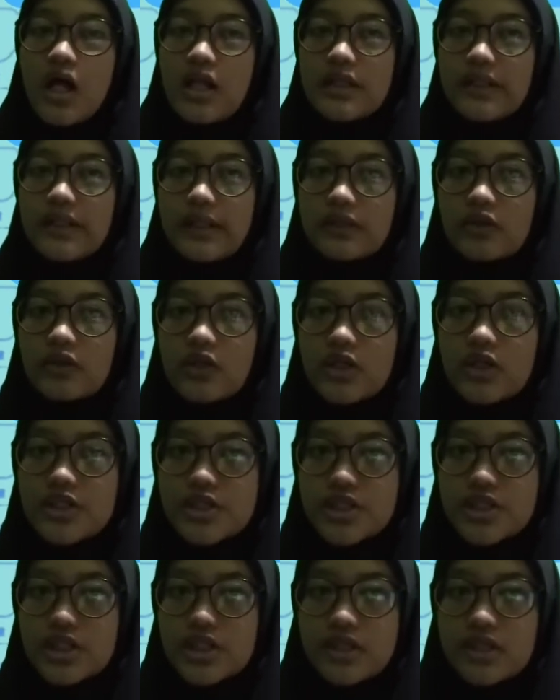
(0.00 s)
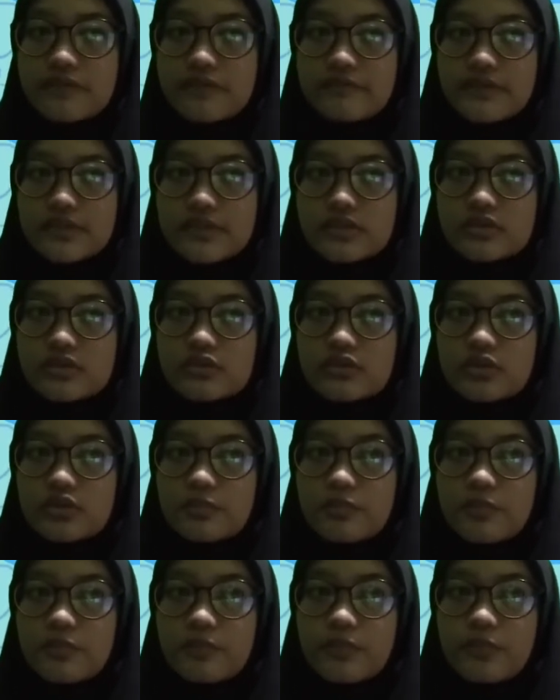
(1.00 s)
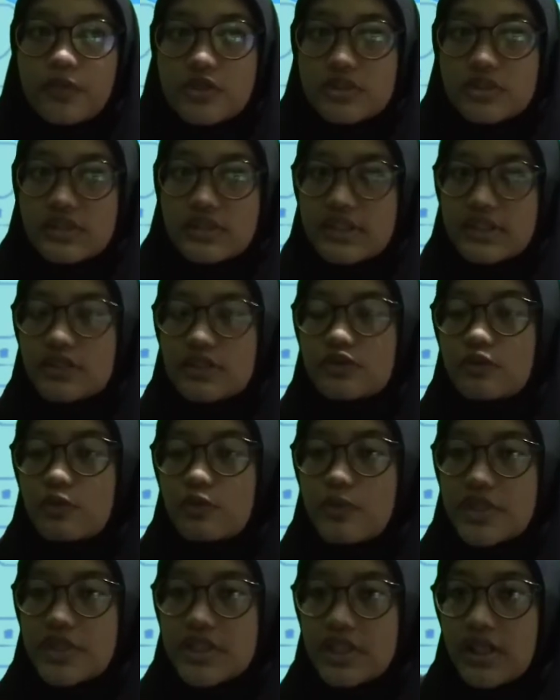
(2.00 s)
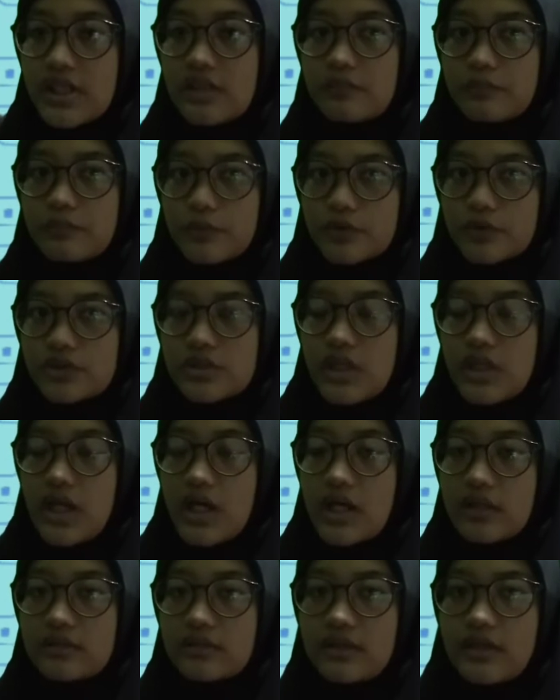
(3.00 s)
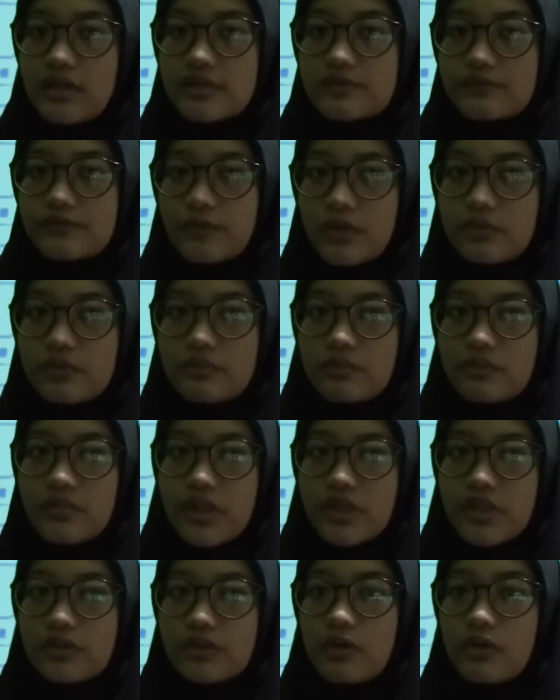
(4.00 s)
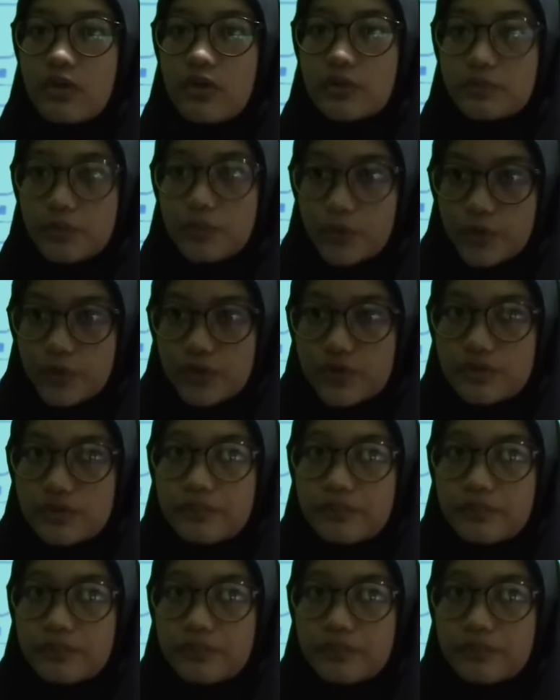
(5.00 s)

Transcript: Technology refers to the process through which inputs are transformed into output.